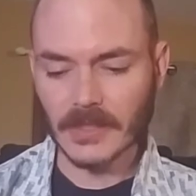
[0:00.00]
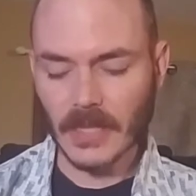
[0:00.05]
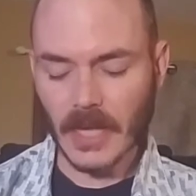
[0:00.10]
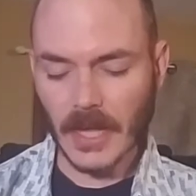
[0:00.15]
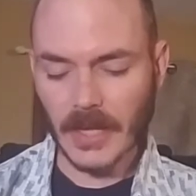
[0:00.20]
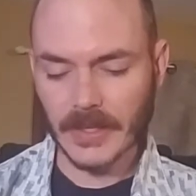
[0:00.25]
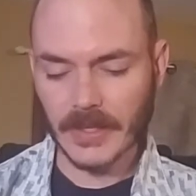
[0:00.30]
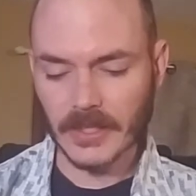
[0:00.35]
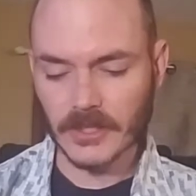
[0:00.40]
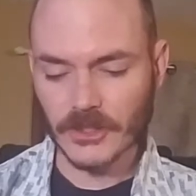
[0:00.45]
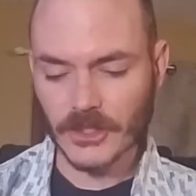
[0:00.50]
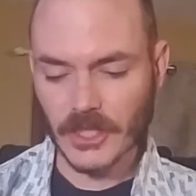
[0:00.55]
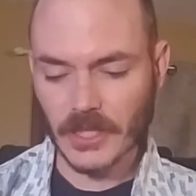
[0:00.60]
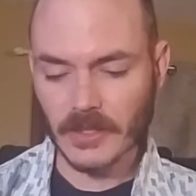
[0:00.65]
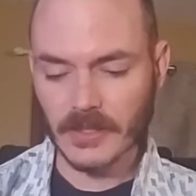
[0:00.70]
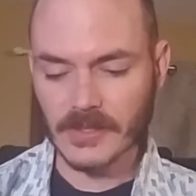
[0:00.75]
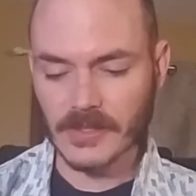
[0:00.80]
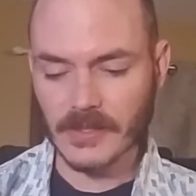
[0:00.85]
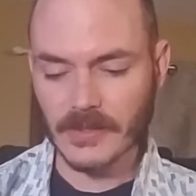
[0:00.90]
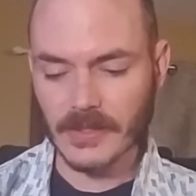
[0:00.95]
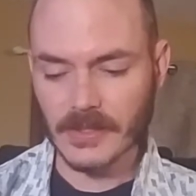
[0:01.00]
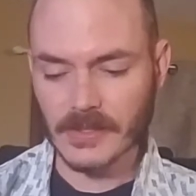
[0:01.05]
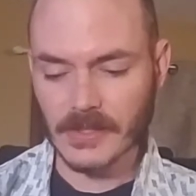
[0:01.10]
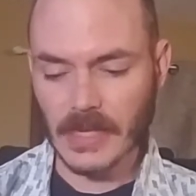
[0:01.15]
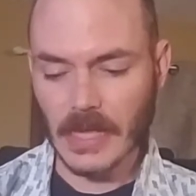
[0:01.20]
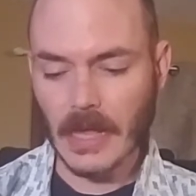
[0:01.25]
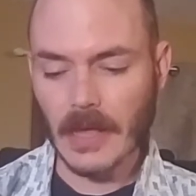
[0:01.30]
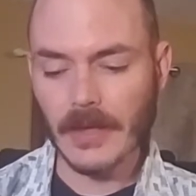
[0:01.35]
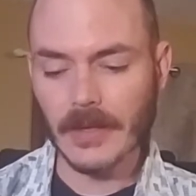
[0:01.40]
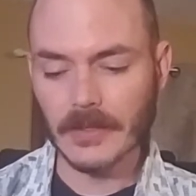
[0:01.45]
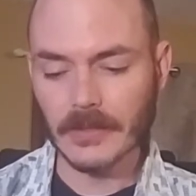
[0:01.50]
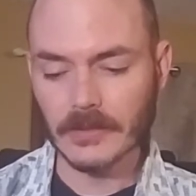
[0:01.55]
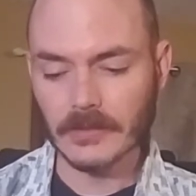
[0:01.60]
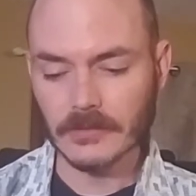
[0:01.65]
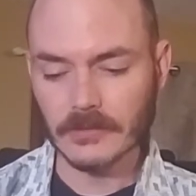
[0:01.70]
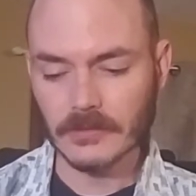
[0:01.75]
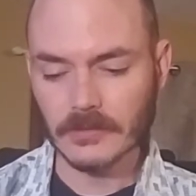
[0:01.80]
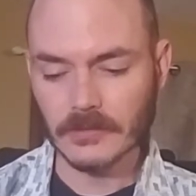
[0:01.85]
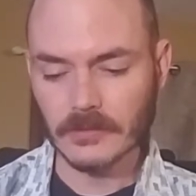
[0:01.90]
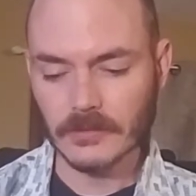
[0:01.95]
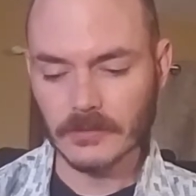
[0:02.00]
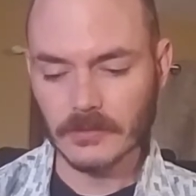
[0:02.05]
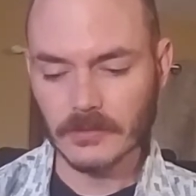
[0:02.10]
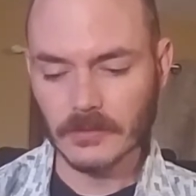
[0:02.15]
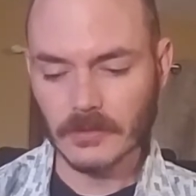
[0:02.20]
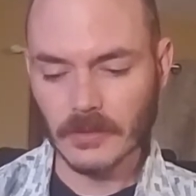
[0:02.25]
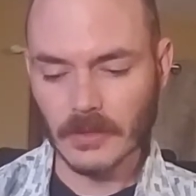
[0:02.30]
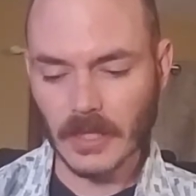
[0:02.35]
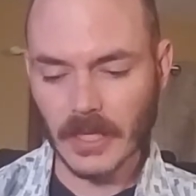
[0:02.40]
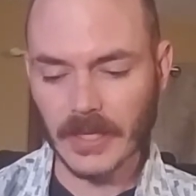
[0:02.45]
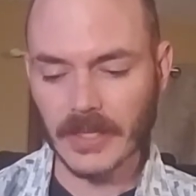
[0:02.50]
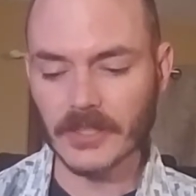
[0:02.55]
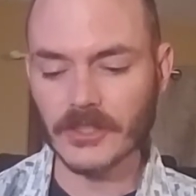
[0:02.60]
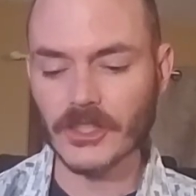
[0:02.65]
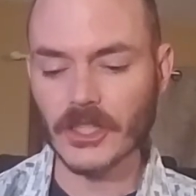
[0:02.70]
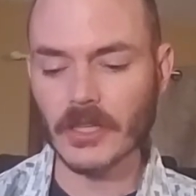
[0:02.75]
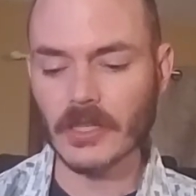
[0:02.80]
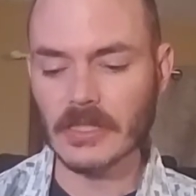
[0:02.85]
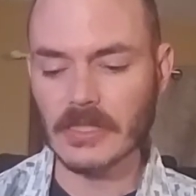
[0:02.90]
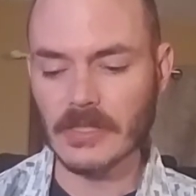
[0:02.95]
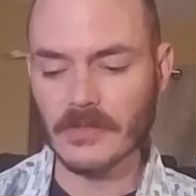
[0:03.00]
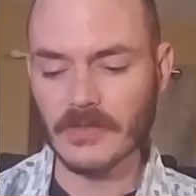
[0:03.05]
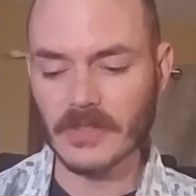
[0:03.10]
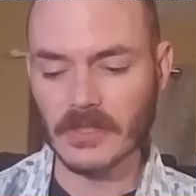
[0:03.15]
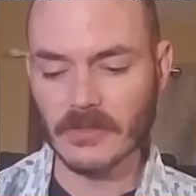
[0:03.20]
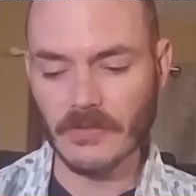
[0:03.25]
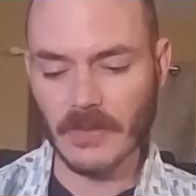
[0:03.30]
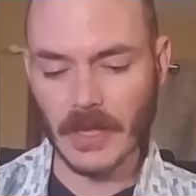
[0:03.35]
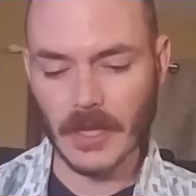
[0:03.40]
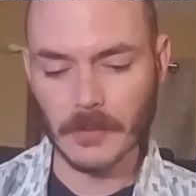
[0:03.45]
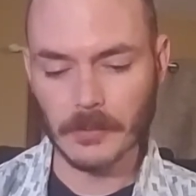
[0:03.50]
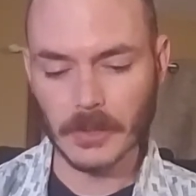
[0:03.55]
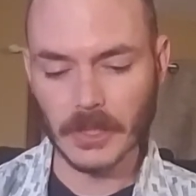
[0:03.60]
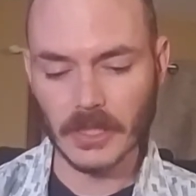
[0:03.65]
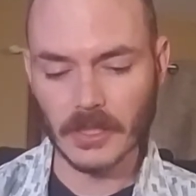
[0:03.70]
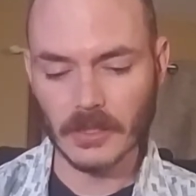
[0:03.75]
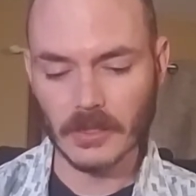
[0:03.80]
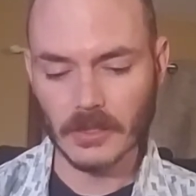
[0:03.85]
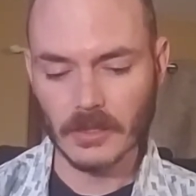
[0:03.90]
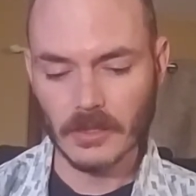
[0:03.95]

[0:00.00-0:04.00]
I get jealous of this guy. I get jealous of his family.